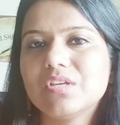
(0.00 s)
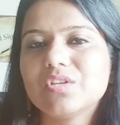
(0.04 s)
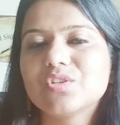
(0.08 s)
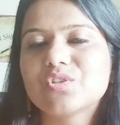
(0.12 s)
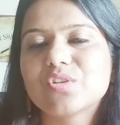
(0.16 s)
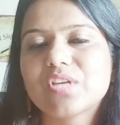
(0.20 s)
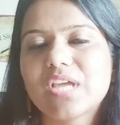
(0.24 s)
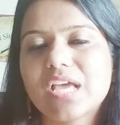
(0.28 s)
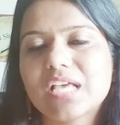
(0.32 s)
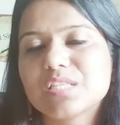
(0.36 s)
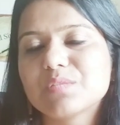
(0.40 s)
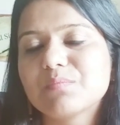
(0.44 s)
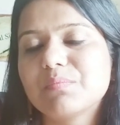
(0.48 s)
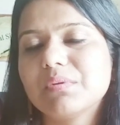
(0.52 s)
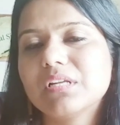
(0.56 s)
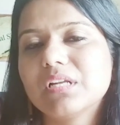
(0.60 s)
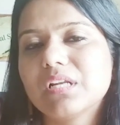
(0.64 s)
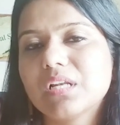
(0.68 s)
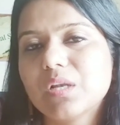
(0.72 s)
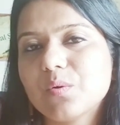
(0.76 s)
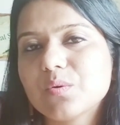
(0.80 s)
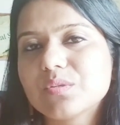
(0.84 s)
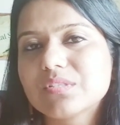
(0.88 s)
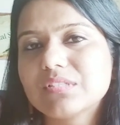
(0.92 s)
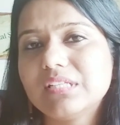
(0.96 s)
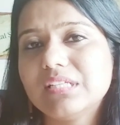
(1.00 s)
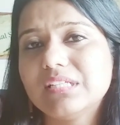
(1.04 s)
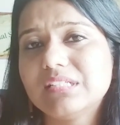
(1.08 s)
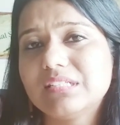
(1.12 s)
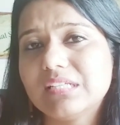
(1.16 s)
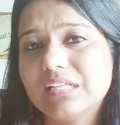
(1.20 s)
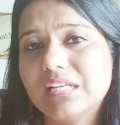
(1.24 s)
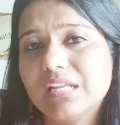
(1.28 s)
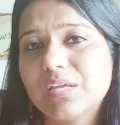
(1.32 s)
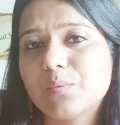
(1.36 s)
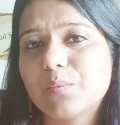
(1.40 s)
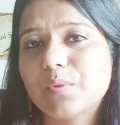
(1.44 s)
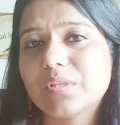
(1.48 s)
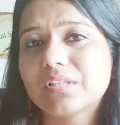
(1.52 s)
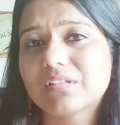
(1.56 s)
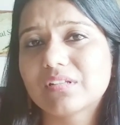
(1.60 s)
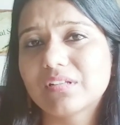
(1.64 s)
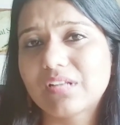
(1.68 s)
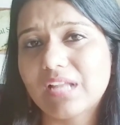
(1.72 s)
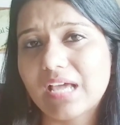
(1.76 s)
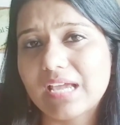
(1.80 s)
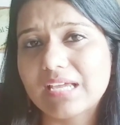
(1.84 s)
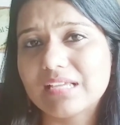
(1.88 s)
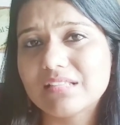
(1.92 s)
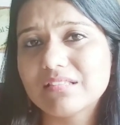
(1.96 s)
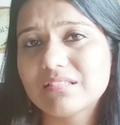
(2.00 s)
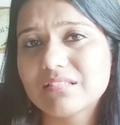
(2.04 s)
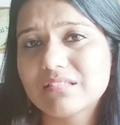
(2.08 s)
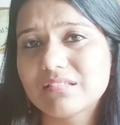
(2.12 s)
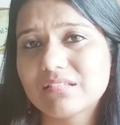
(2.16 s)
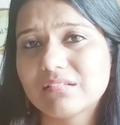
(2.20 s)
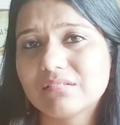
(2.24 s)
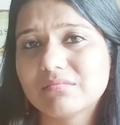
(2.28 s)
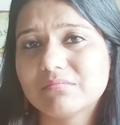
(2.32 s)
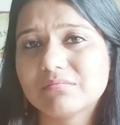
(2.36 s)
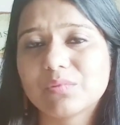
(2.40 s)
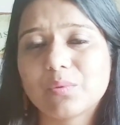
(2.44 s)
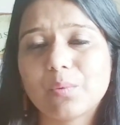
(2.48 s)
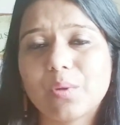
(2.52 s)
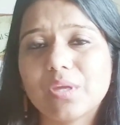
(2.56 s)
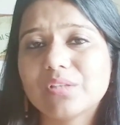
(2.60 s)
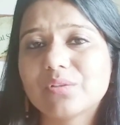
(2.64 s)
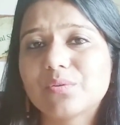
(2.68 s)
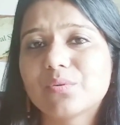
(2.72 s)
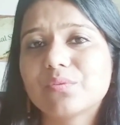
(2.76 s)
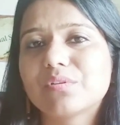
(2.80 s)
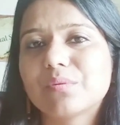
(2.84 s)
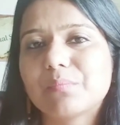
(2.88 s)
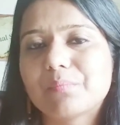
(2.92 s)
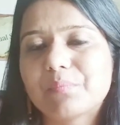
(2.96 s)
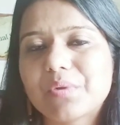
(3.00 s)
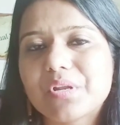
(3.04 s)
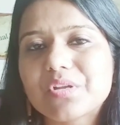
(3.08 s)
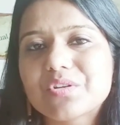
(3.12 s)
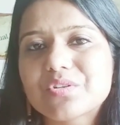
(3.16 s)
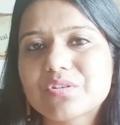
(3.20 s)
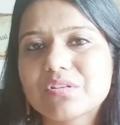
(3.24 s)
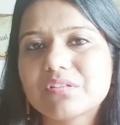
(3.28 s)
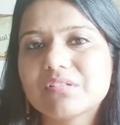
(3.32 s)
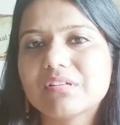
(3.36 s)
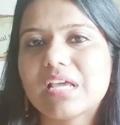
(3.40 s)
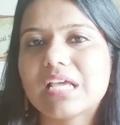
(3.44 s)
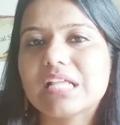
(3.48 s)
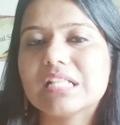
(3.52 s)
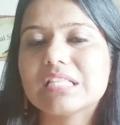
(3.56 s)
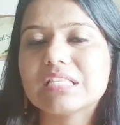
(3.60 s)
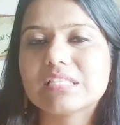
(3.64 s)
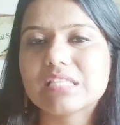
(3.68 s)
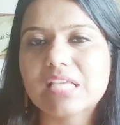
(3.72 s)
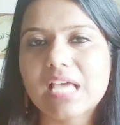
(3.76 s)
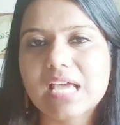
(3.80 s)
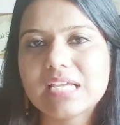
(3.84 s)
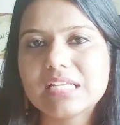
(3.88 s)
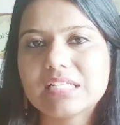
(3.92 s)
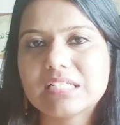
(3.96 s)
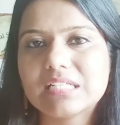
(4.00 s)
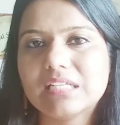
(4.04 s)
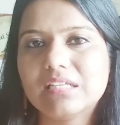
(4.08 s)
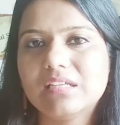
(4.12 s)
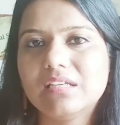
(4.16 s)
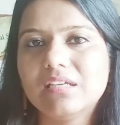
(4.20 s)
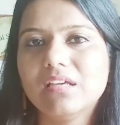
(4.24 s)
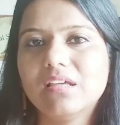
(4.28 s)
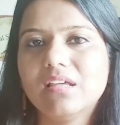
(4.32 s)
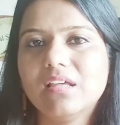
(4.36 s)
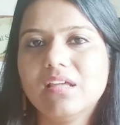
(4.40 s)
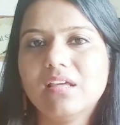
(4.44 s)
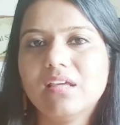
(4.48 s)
She has been closely dealing with clients going through depression, anxiety,